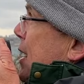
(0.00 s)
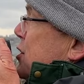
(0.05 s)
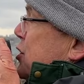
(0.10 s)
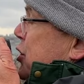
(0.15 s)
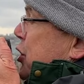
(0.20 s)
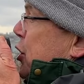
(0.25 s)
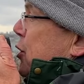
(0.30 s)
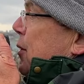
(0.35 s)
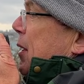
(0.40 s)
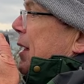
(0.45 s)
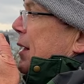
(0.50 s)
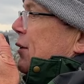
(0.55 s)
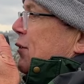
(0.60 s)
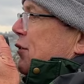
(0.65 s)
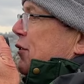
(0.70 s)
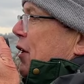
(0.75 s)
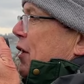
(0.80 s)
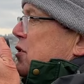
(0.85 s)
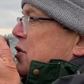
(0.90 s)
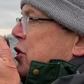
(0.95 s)
due
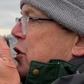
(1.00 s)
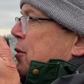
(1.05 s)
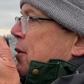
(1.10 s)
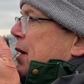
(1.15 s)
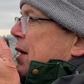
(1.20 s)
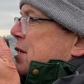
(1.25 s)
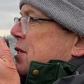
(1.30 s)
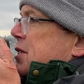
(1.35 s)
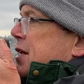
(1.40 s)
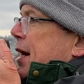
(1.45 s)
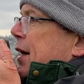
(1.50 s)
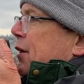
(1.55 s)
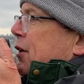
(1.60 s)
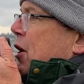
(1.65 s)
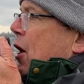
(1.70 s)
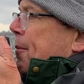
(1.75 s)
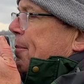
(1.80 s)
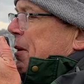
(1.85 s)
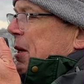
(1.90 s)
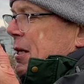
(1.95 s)
east. Due east, how
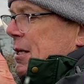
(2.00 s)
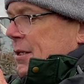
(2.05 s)
copy?